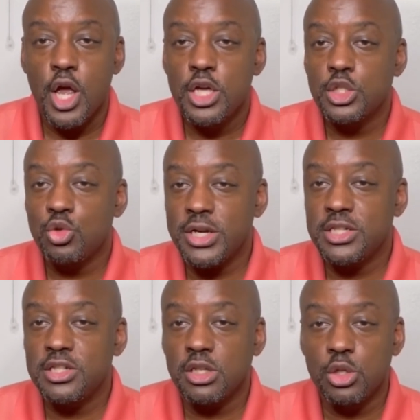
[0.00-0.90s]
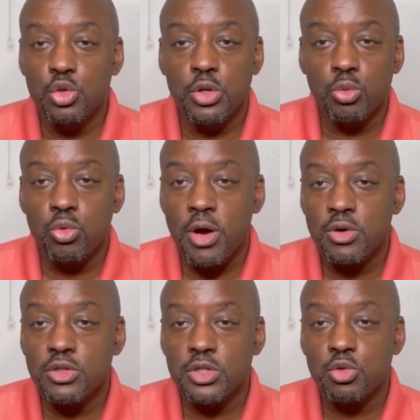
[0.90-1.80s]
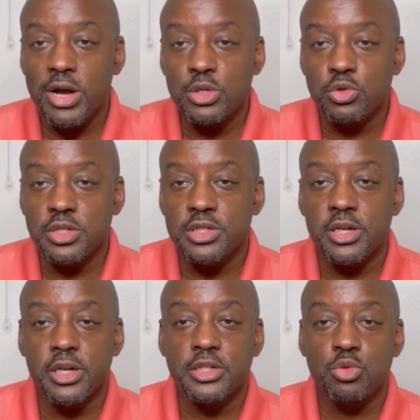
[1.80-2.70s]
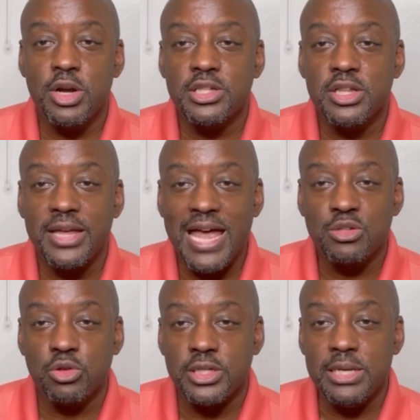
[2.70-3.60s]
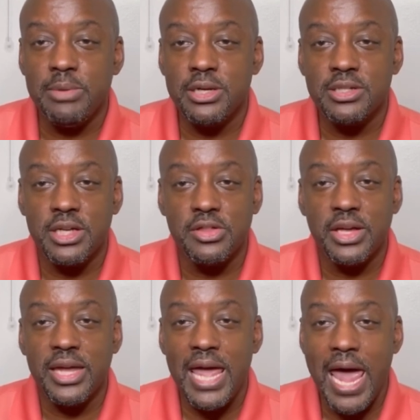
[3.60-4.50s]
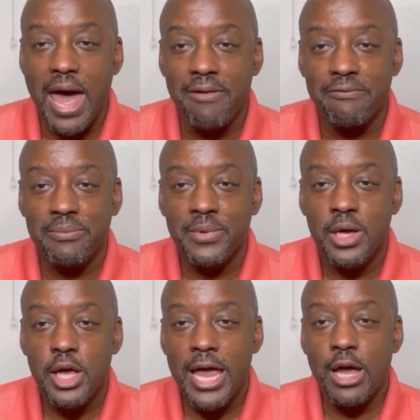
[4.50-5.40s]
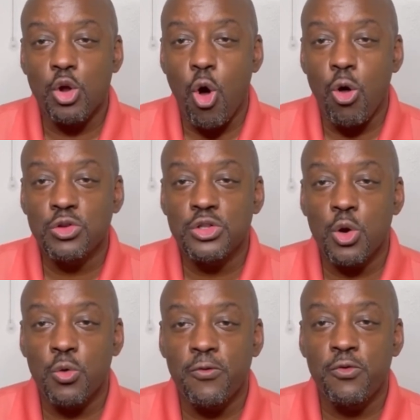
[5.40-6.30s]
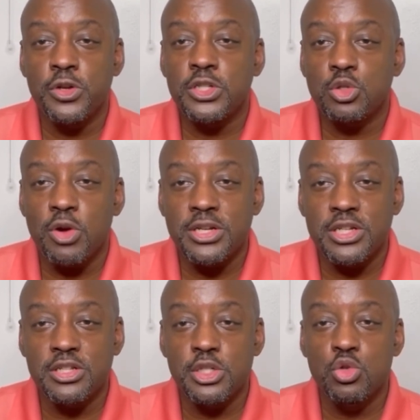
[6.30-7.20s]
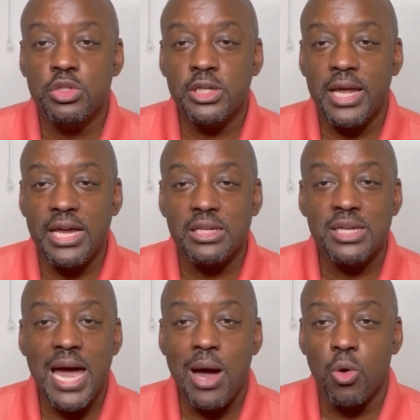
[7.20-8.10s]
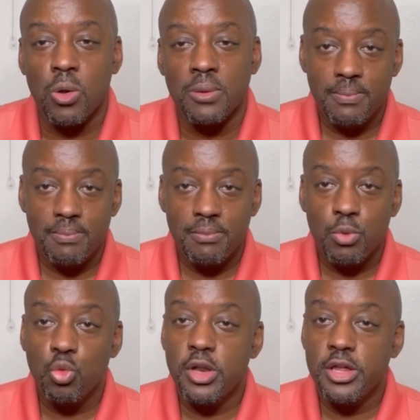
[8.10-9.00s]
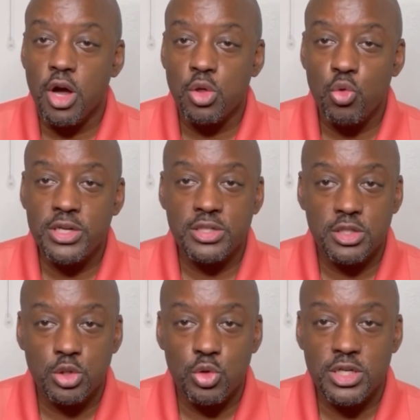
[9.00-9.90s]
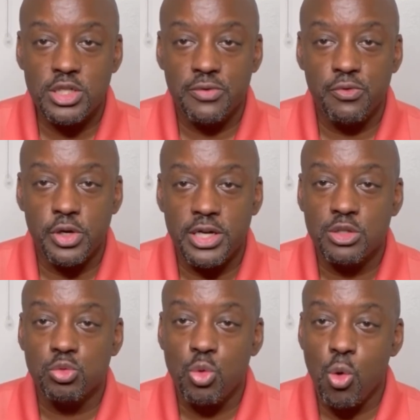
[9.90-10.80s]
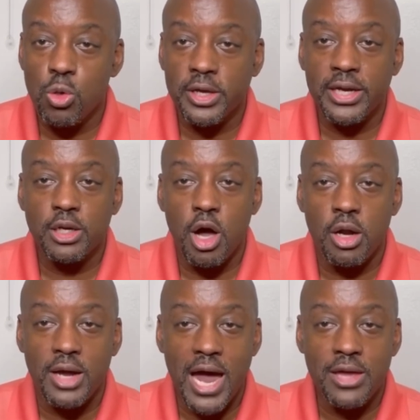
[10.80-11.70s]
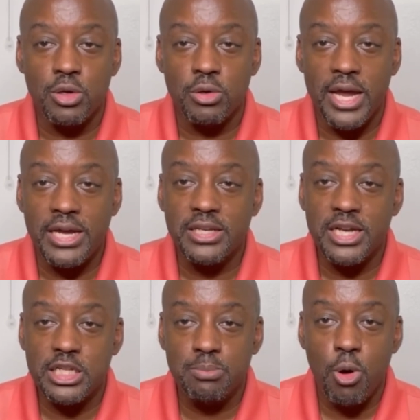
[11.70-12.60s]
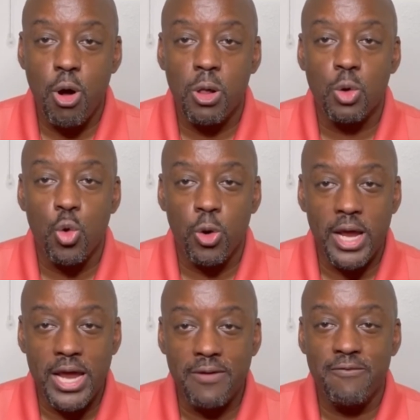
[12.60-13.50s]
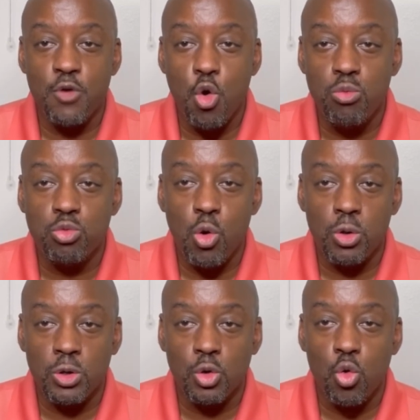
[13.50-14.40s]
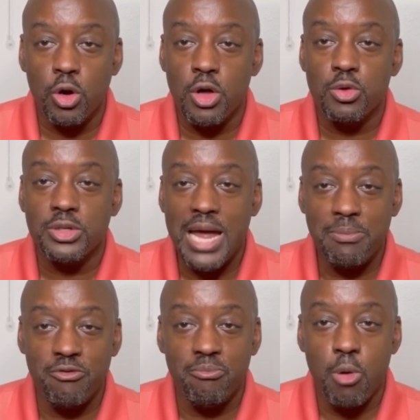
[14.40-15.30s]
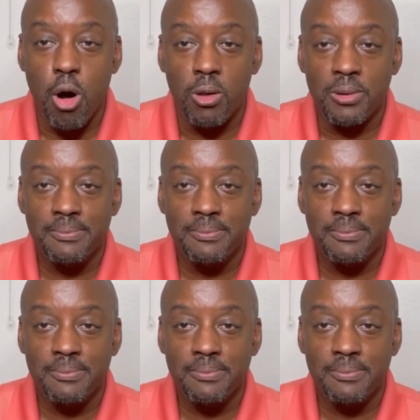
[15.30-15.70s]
Stretches include the runner's stretch, which is going to stretch the gastrocnemius in the calf, and also foot stretches using a towel. One of the other ways to stretch the foot is rolling it on either a tennis ball or a foam roller or other type of ball.